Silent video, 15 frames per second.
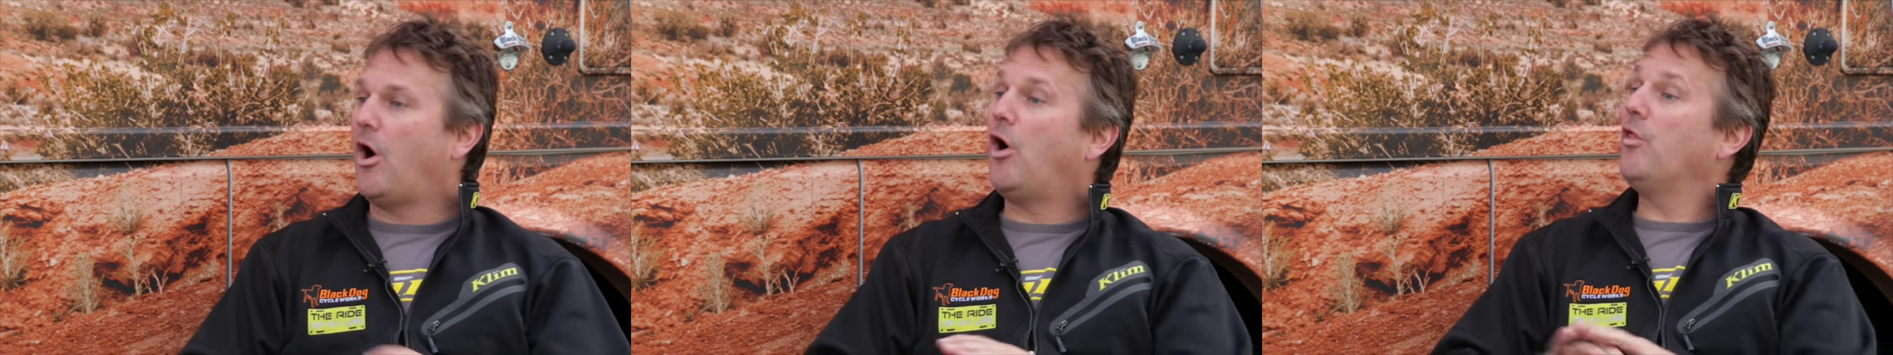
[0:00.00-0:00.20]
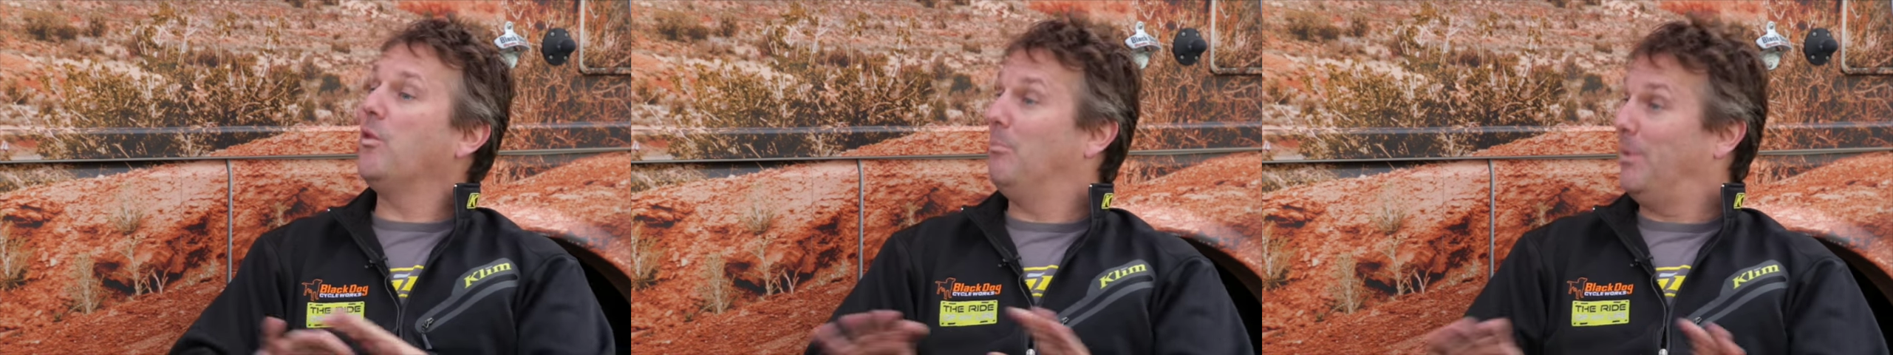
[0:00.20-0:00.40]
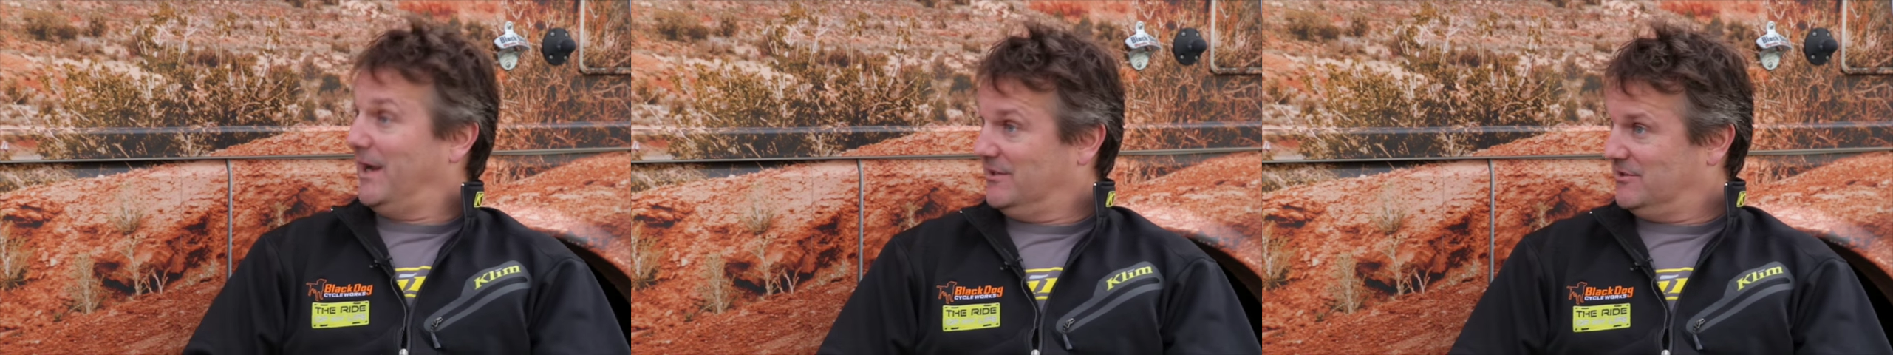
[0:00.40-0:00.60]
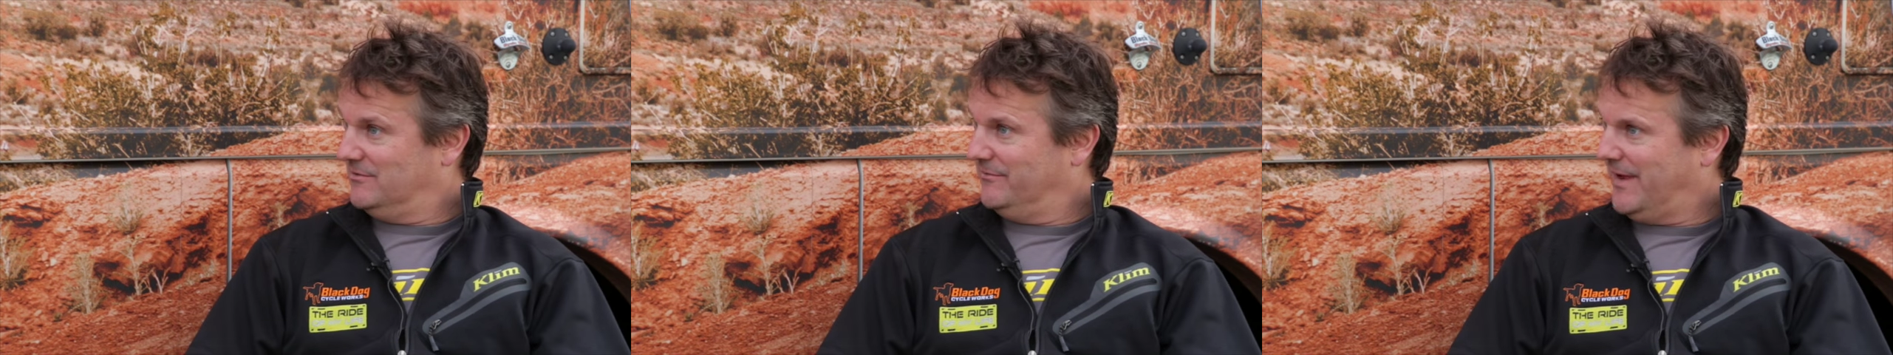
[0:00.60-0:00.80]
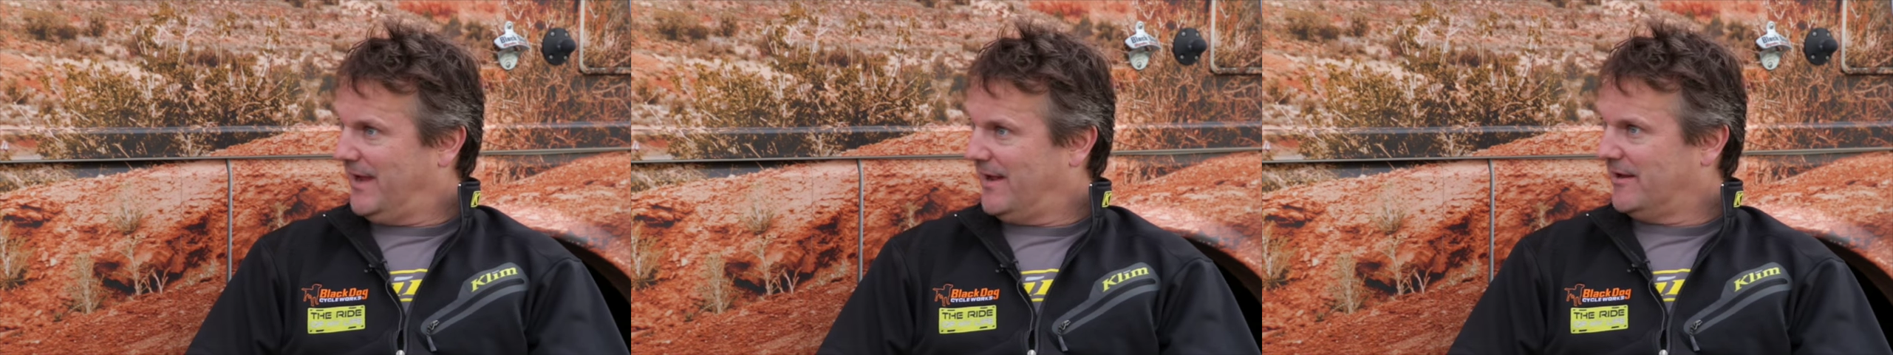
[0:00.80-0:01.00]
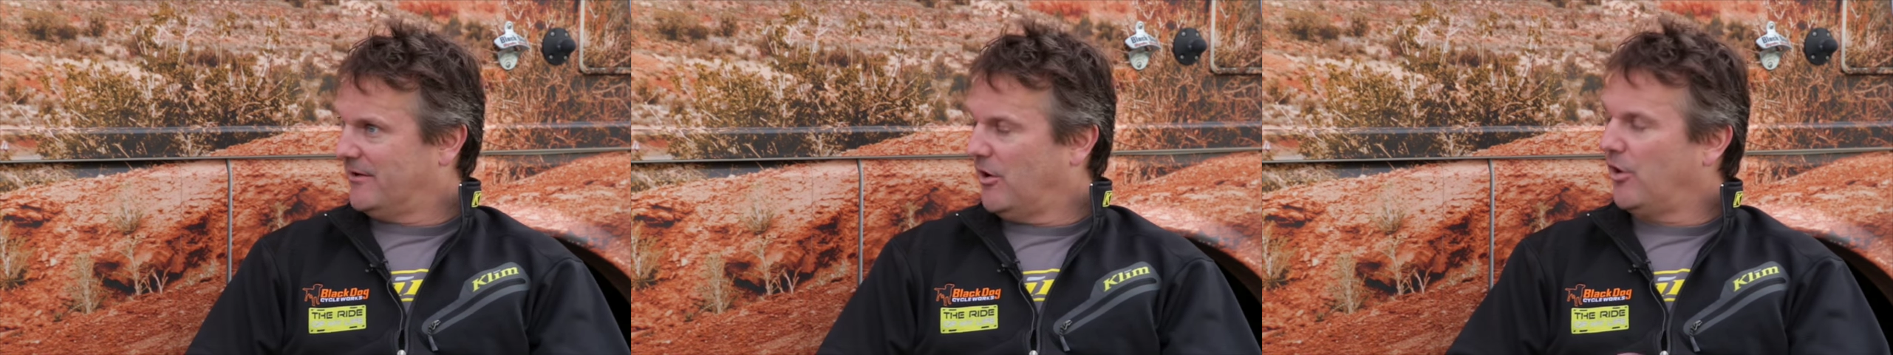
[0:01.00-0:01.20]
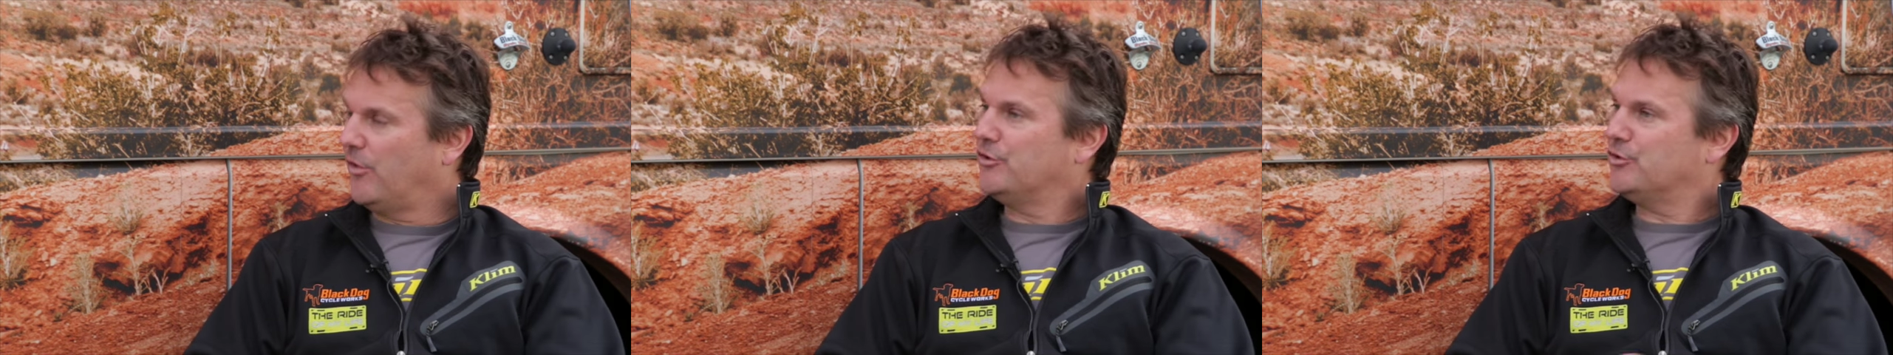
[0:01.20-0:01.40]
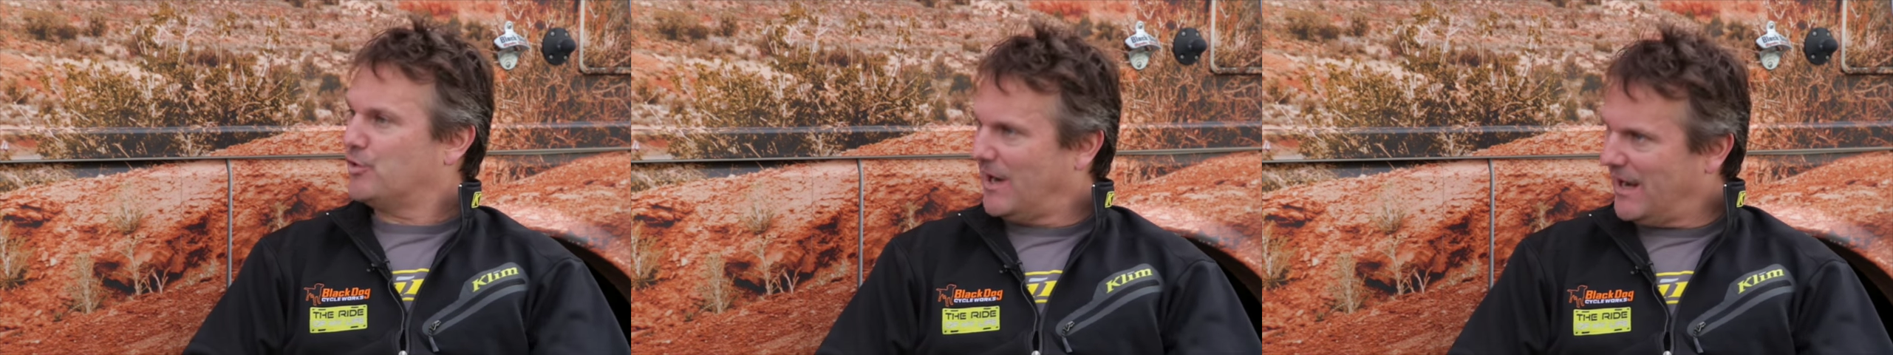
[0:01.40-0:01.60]
all the bikes you've had, all
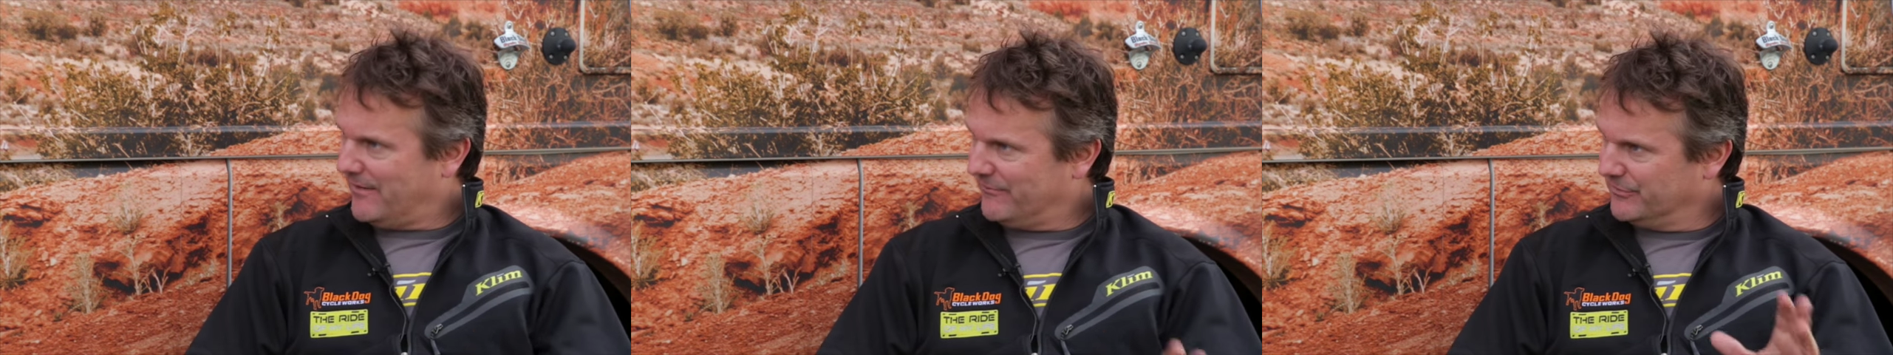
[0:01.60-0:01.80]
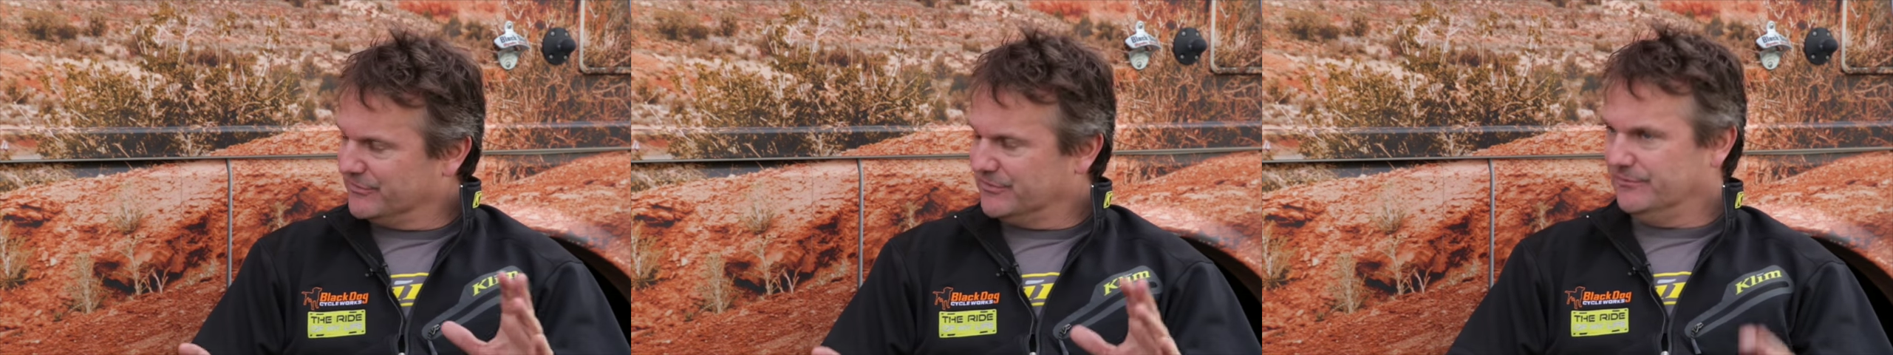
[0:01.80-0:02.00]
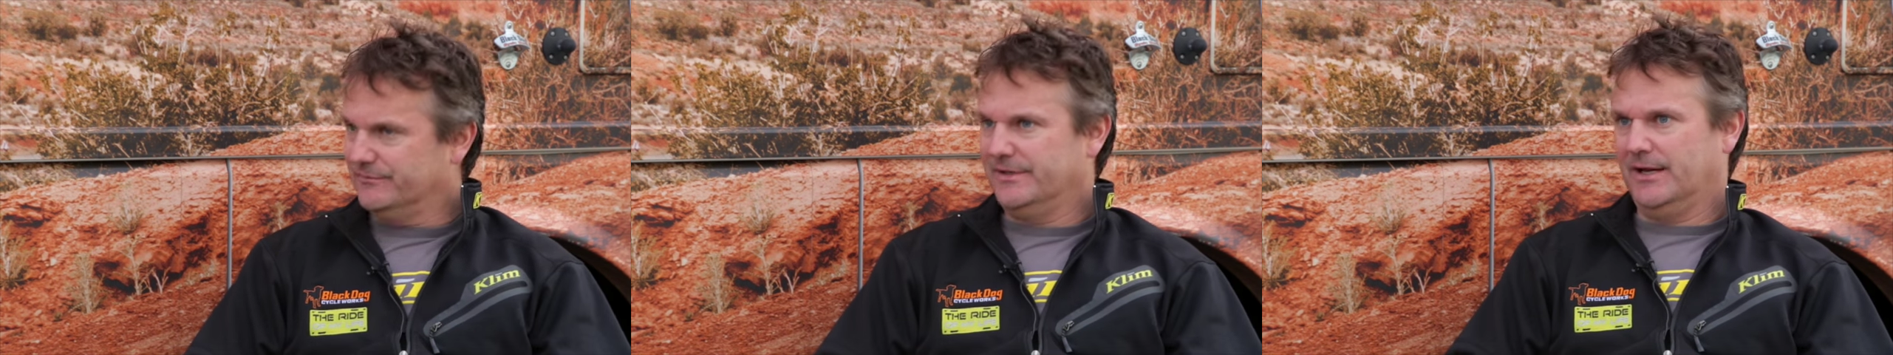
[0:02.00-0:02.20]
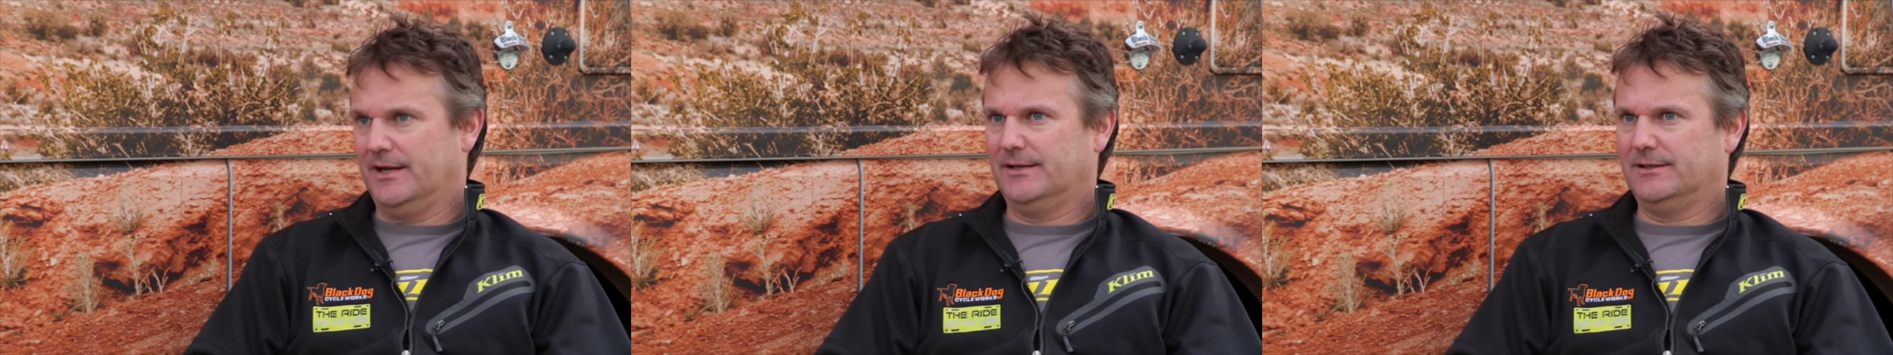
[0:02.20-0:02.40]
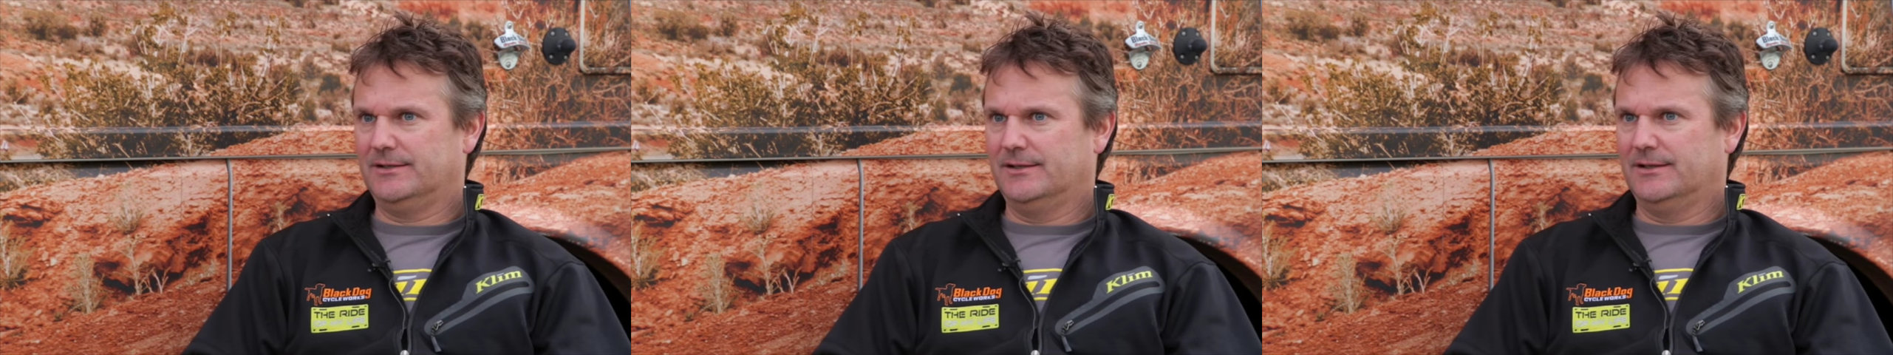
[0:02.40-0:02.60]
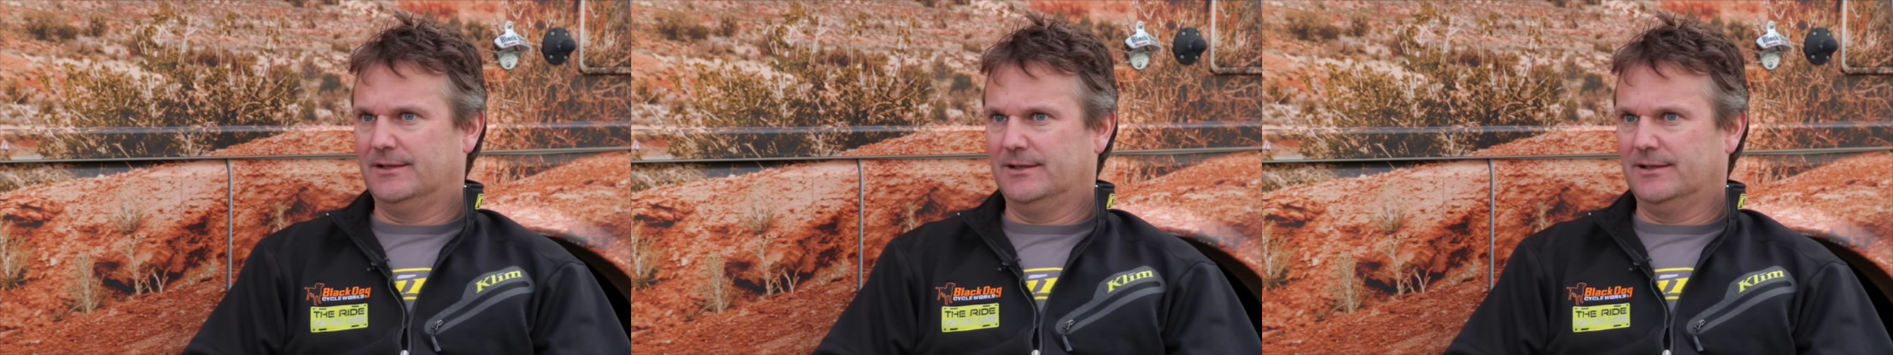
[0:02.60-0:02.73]
the travels you've done,